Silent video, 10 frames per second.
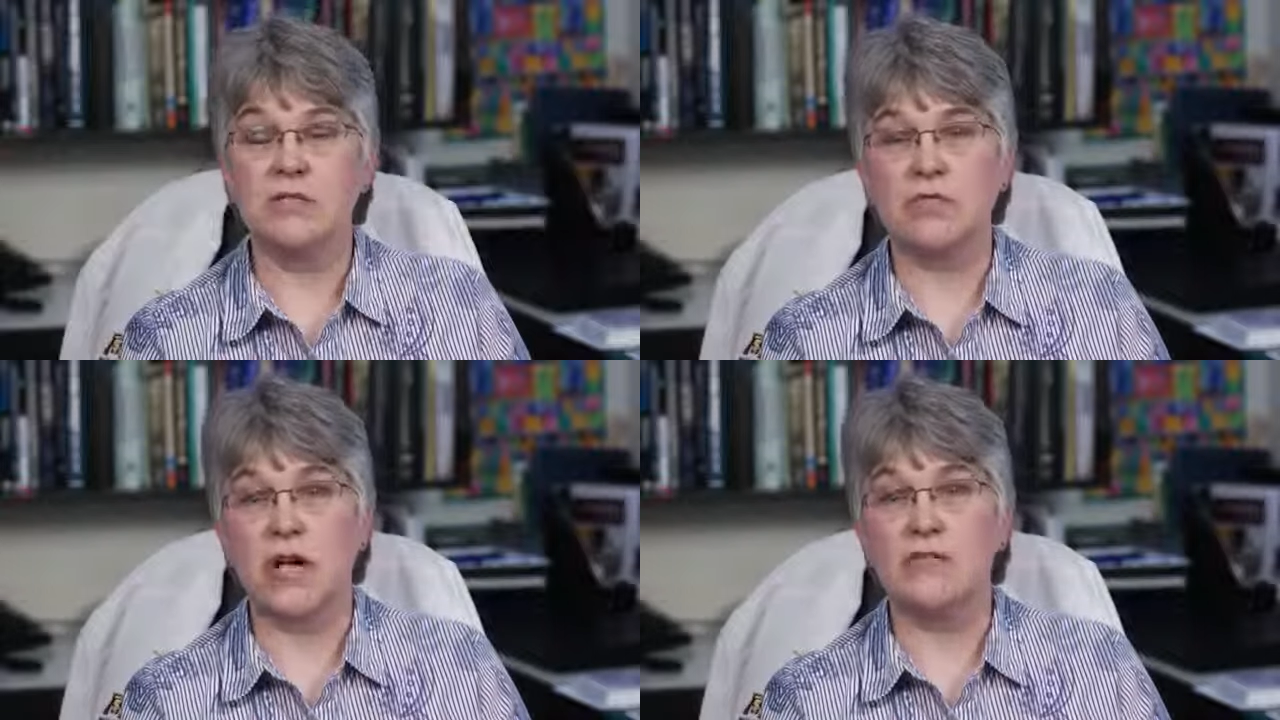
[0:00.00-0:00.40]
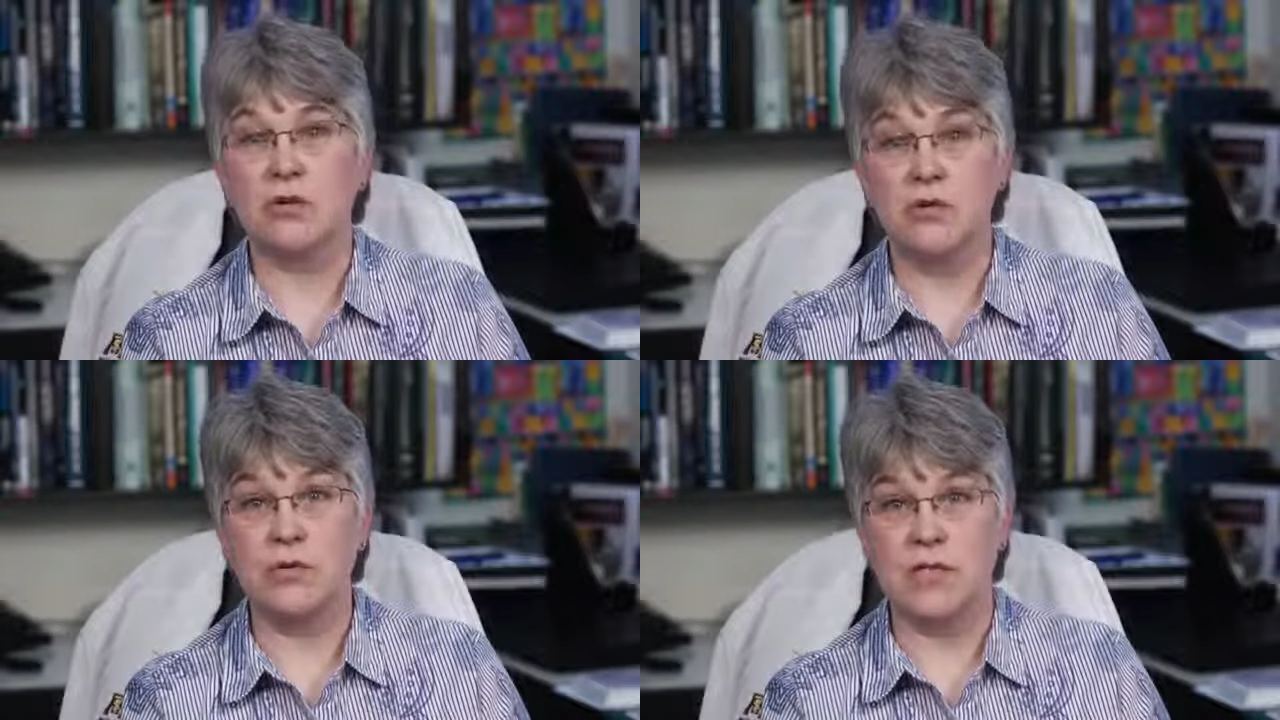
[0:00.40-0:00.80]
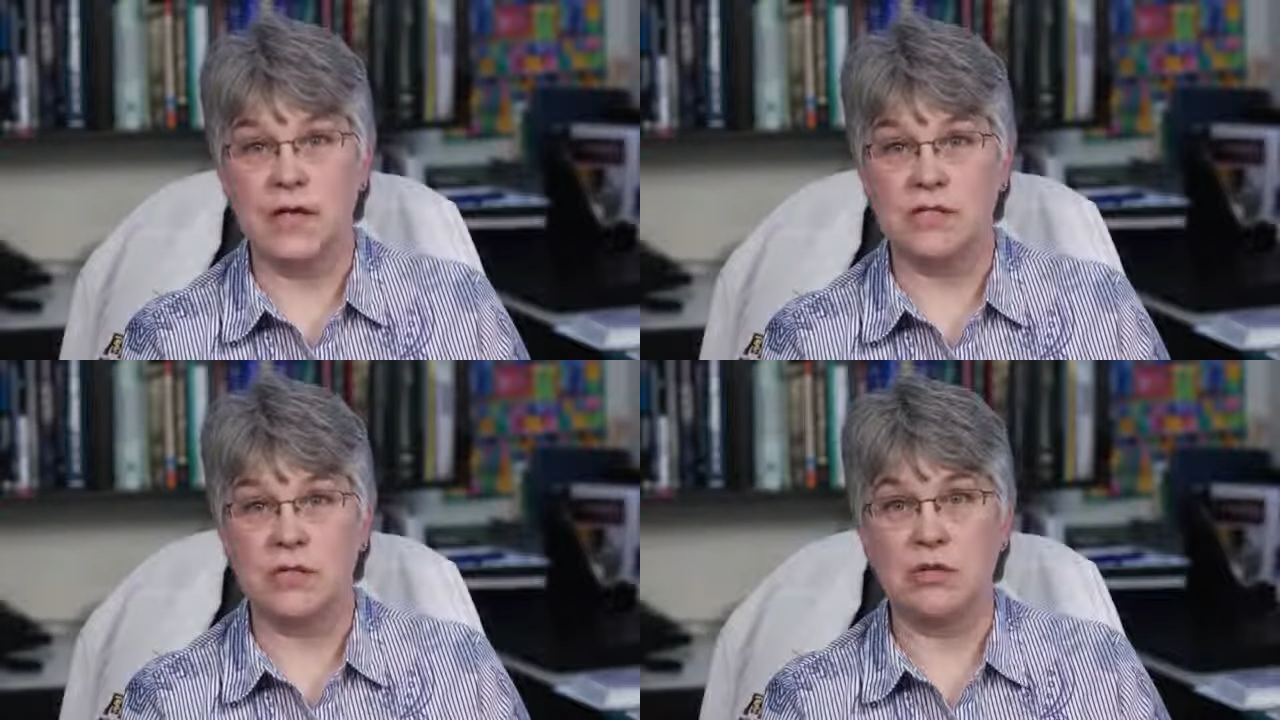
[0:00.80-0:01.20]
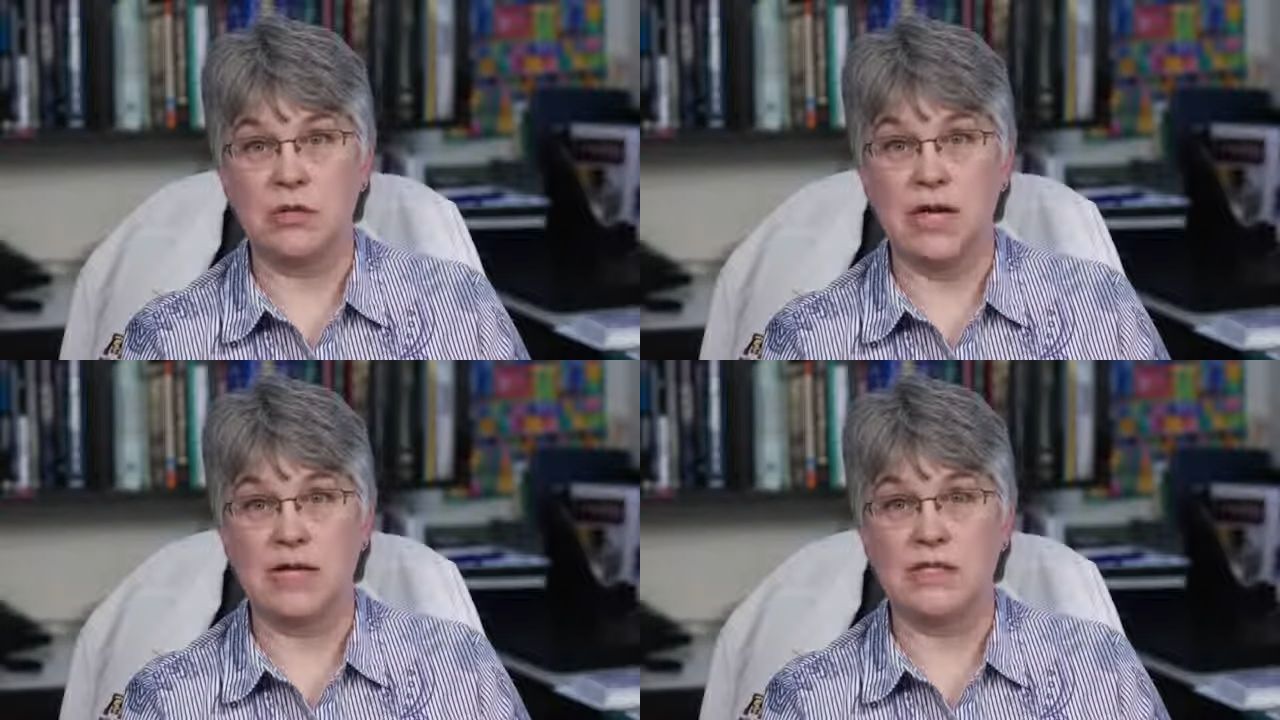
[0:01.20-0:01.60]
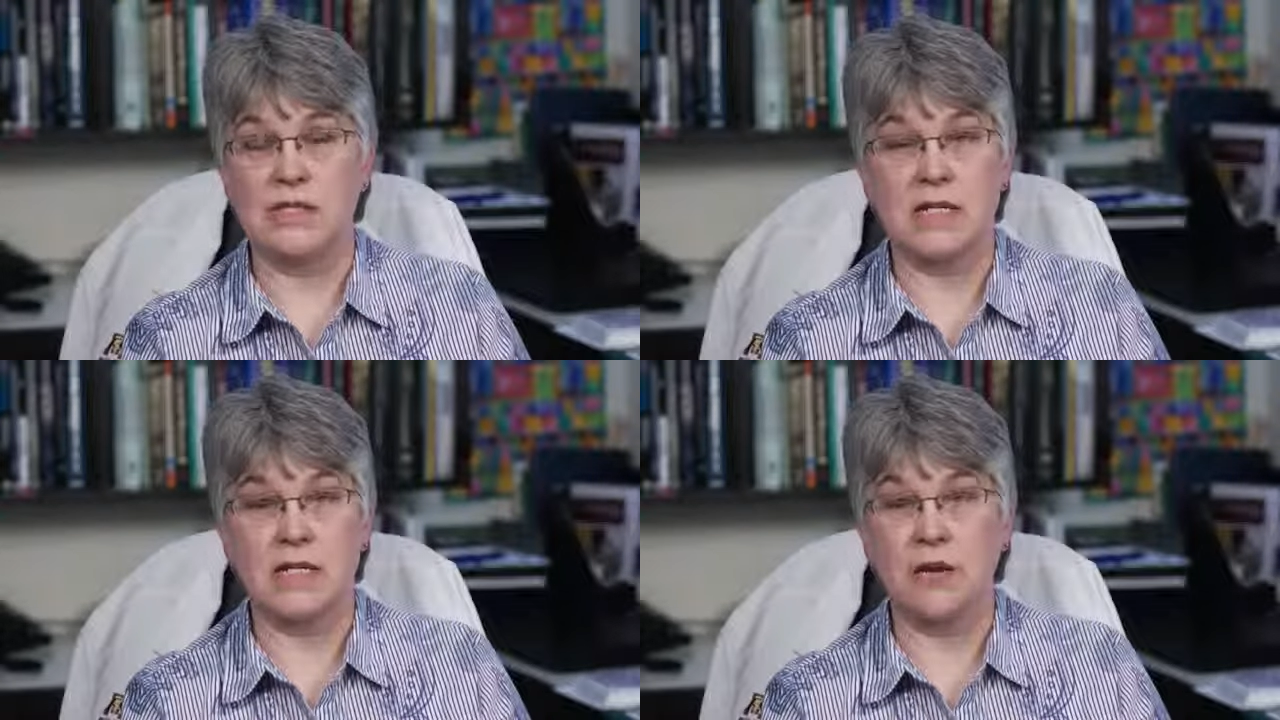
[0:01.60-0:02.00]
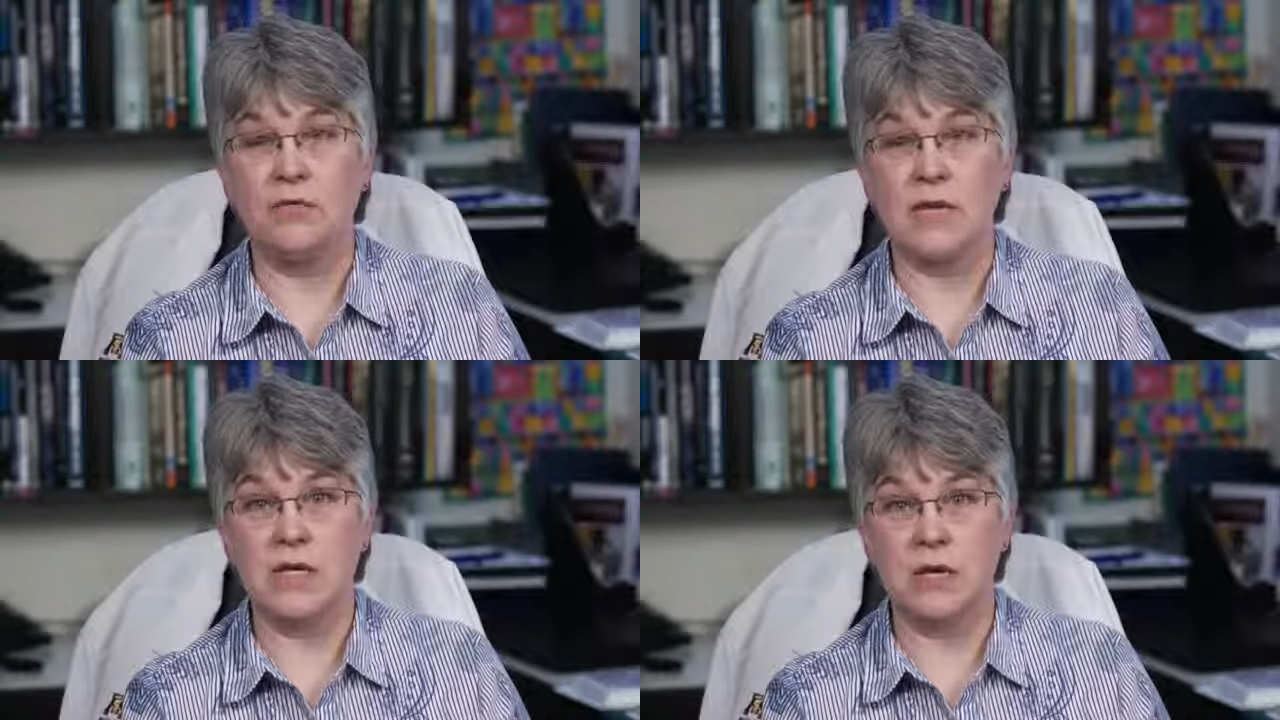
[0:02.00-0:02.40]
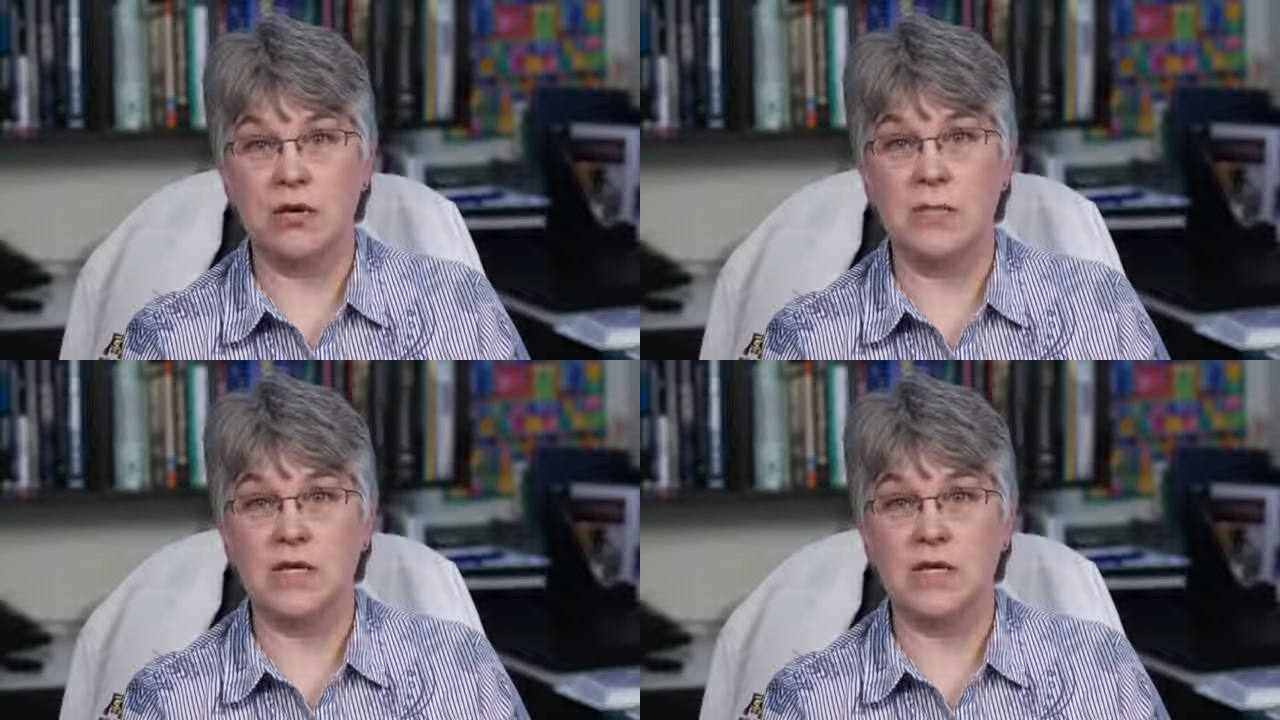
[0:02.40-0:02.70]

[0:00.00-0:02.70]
of dogs are euthanized in the United States every year